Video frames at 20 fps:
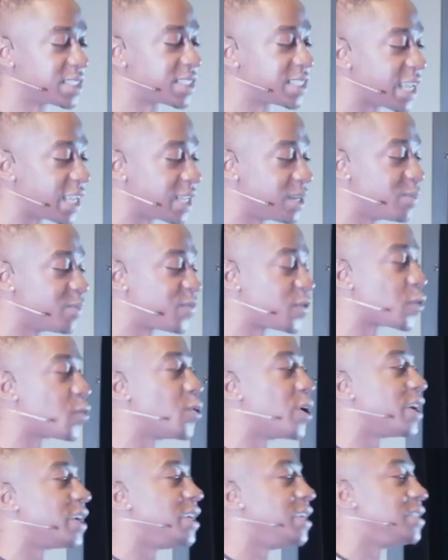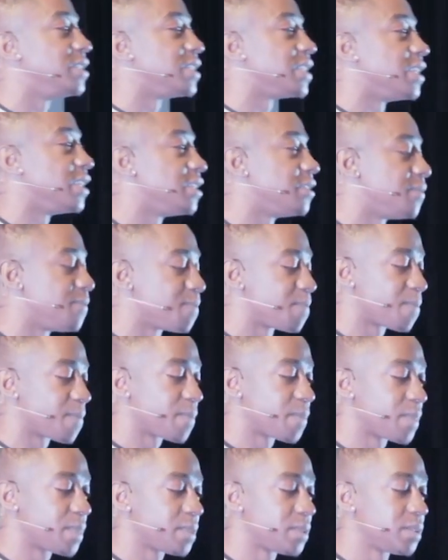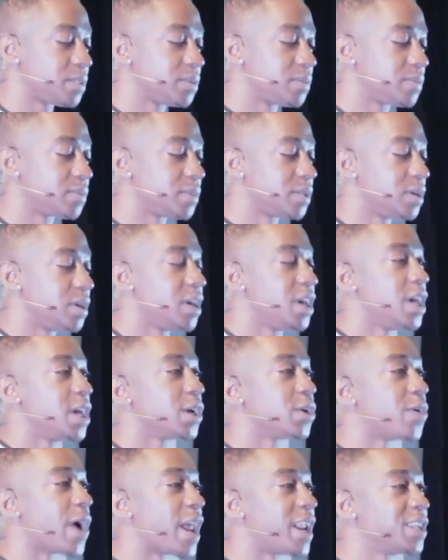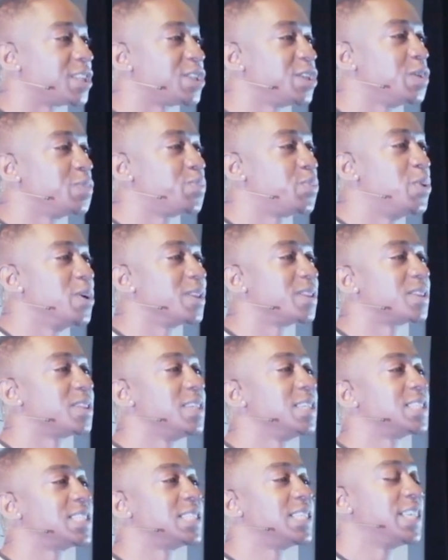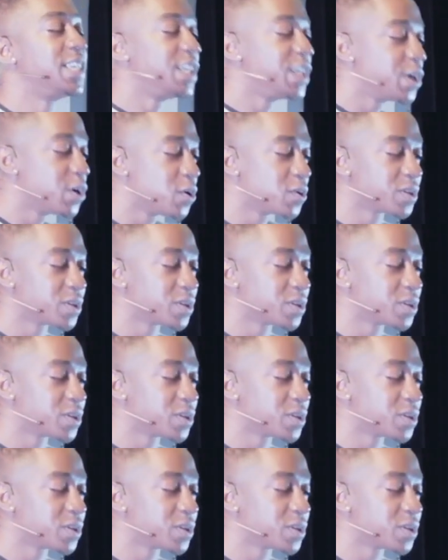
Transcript: him for what he did. Gratitude put this healed